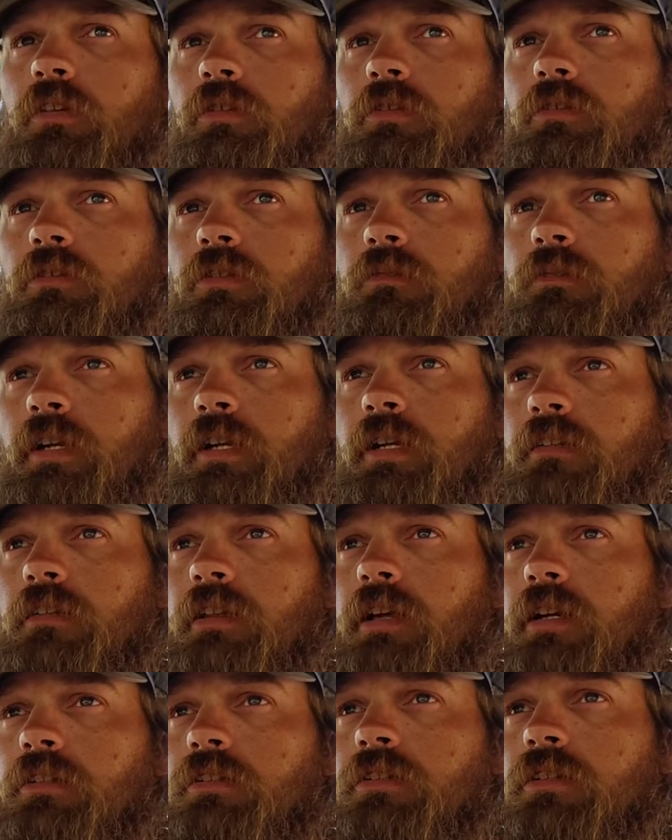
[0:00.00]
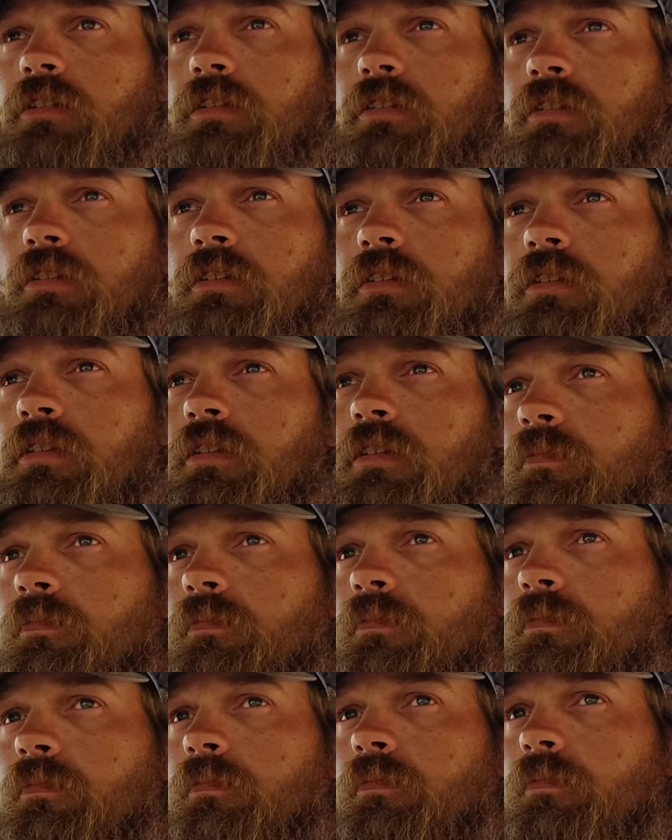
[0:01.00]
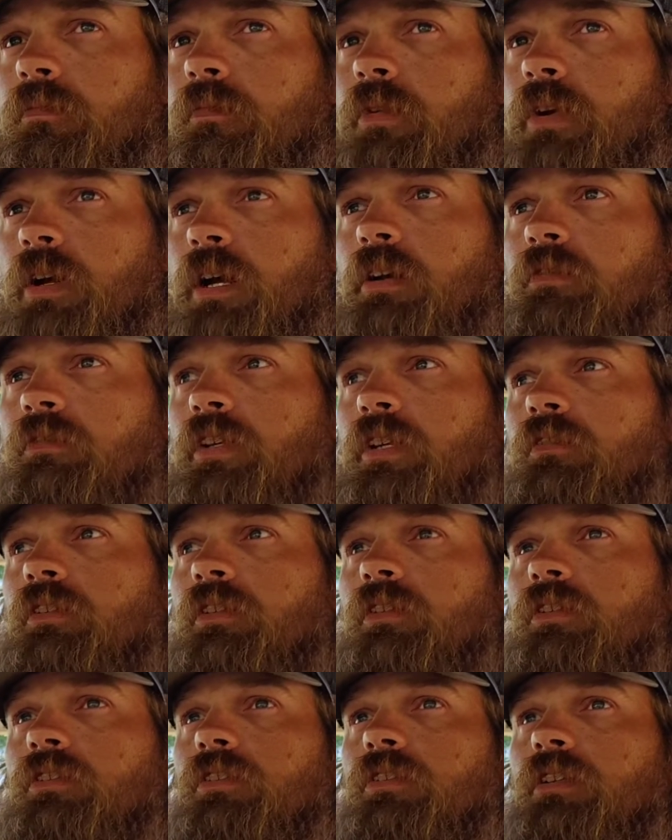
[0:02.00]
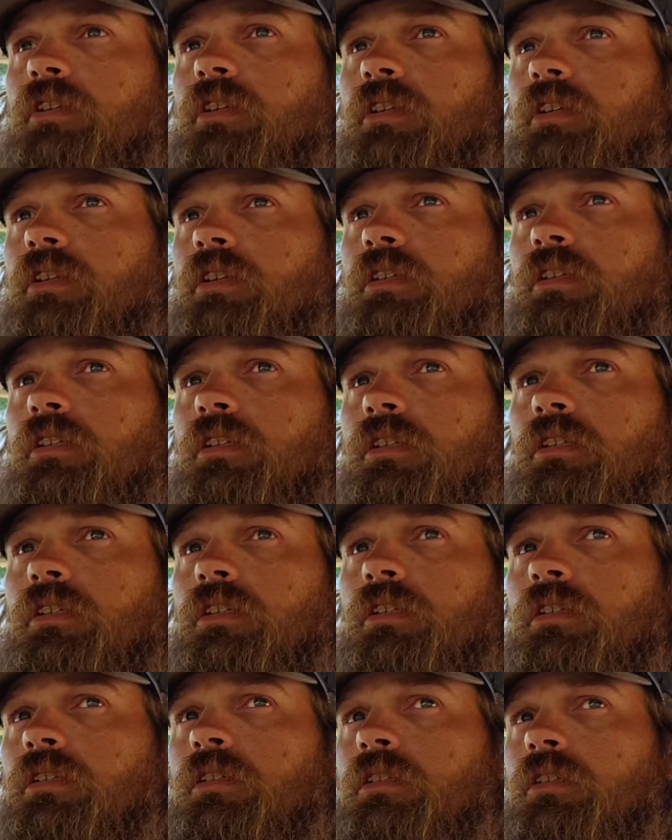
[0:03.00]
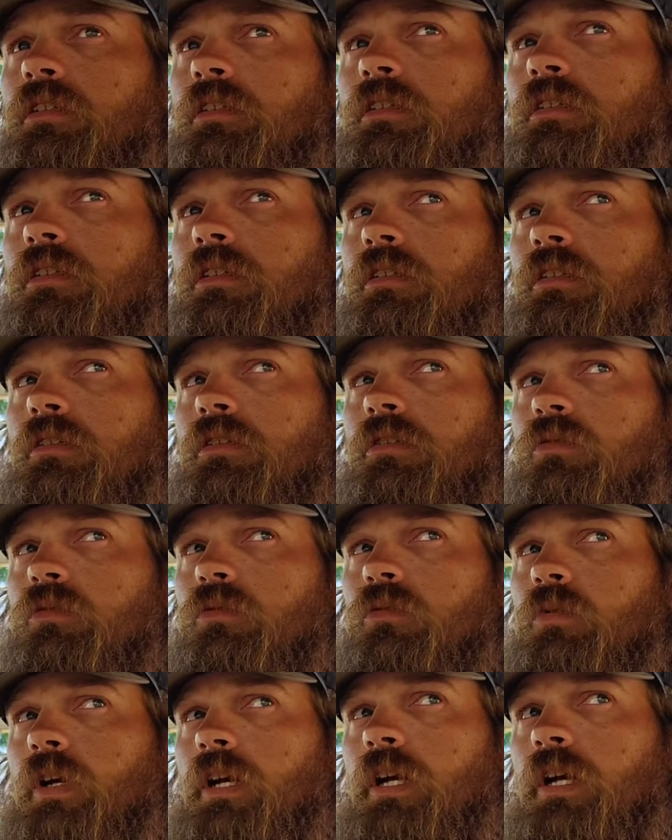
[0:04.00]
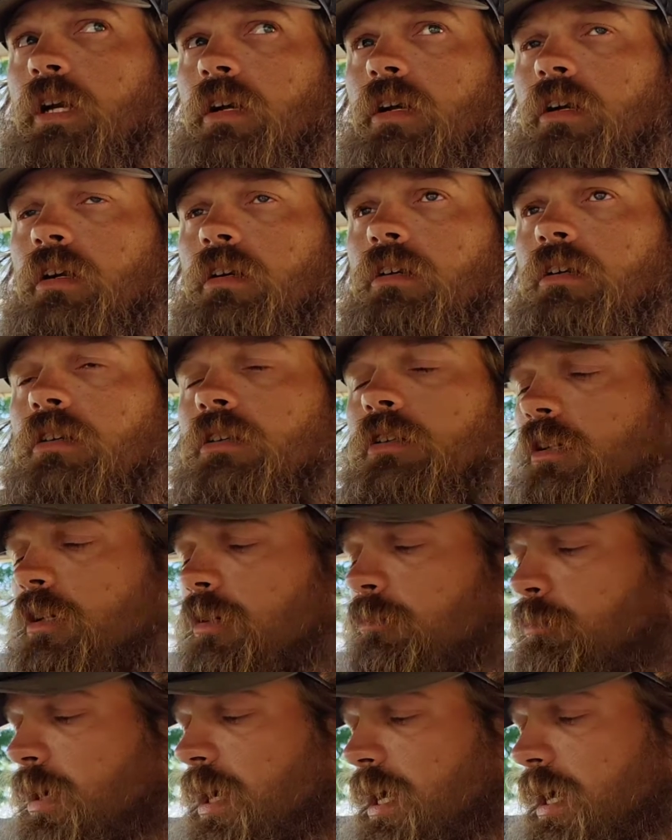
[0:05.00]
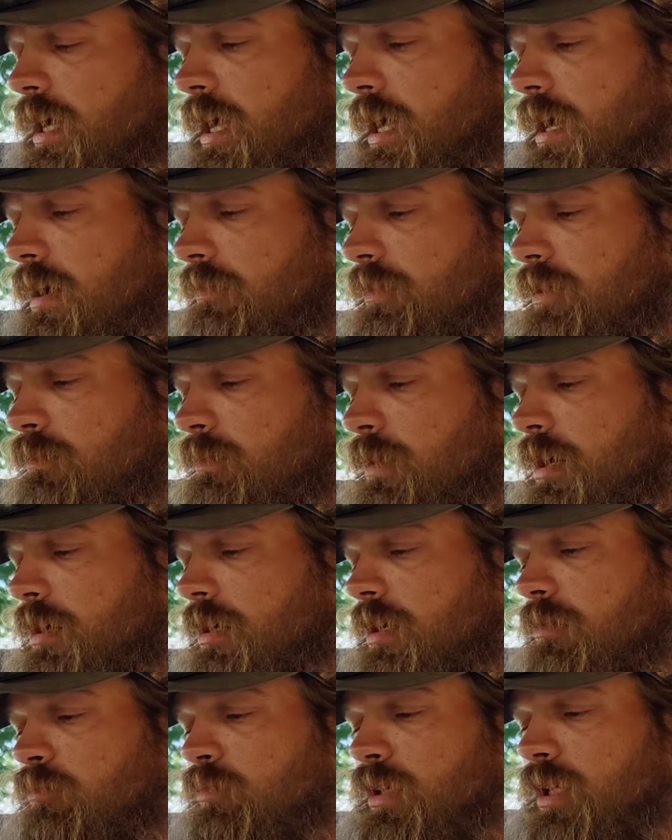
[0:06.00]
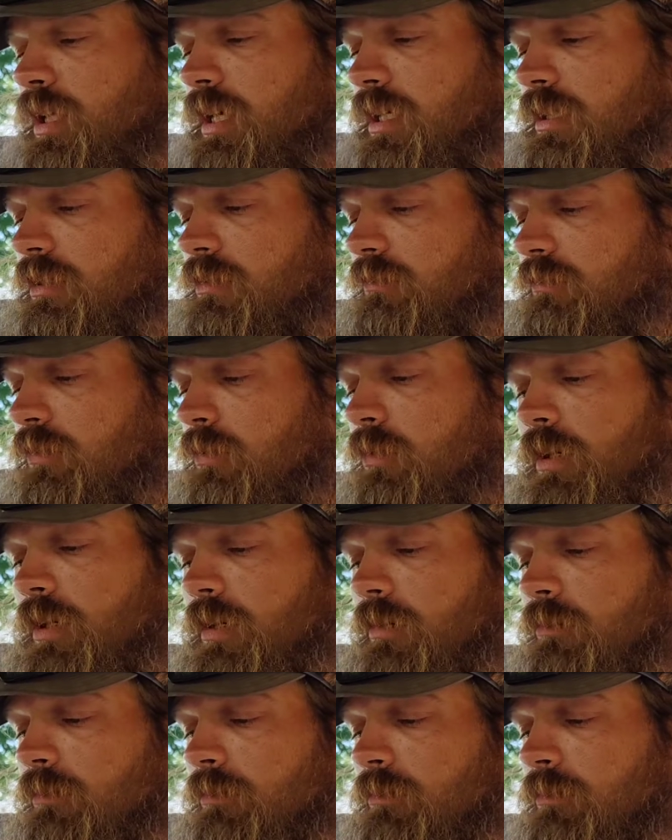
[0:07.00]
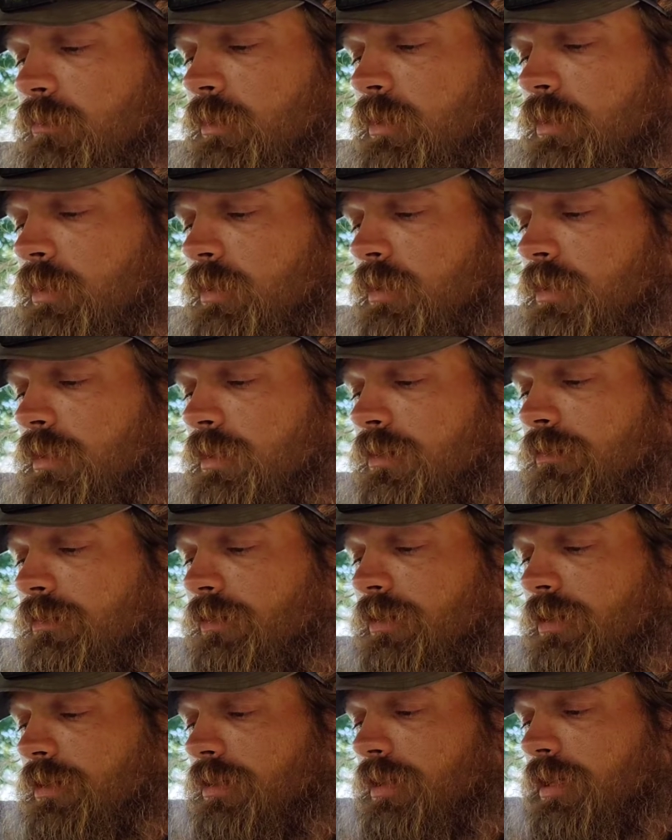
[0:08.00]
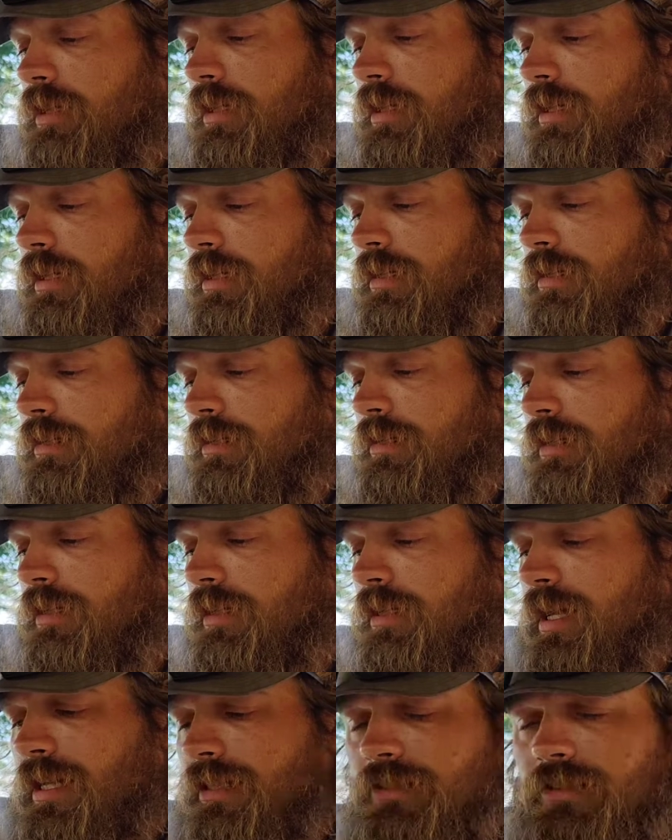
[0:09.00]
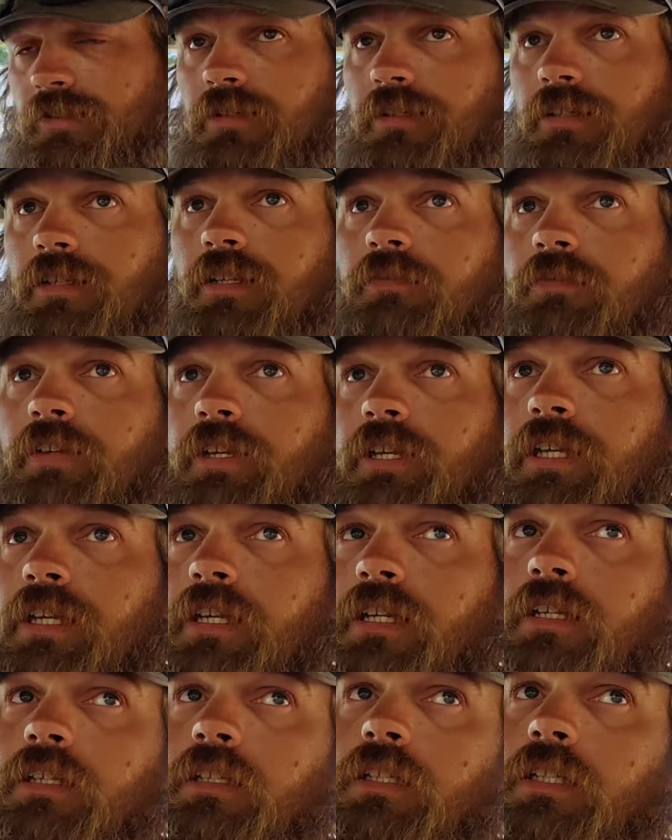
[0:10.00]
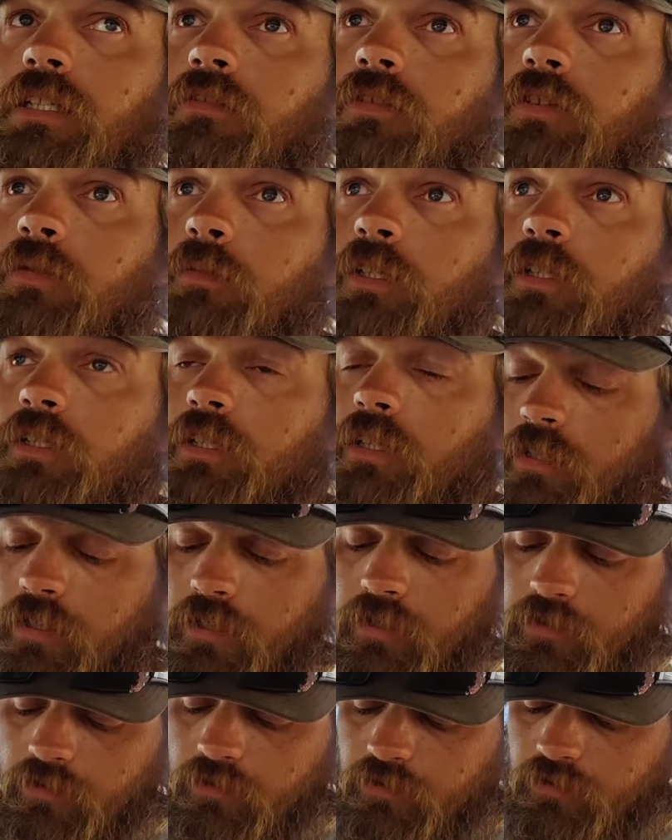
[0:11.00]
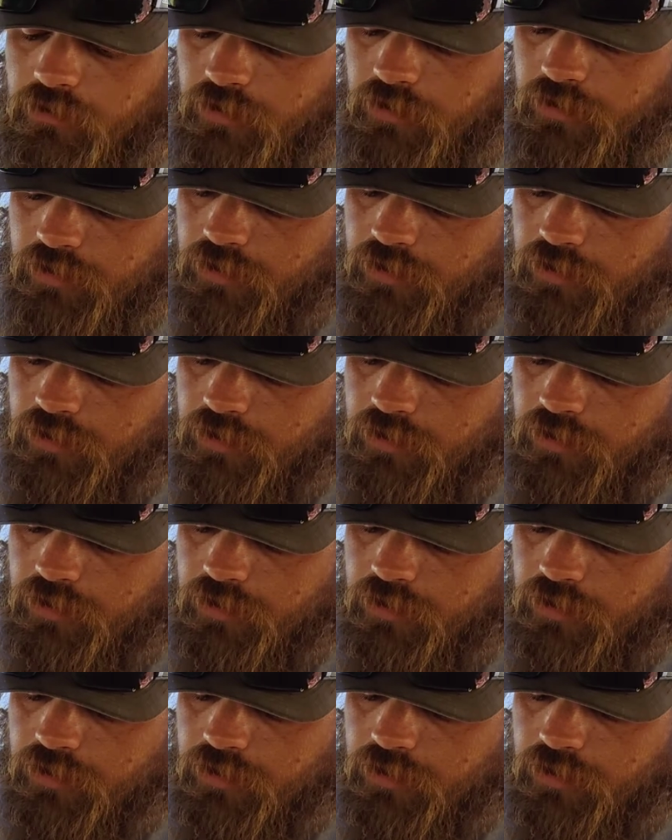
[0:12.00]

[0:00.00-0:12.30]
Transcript: of those to my collection. I've even seen where you can buy aftermarket blades for them for like an S30V in different materials,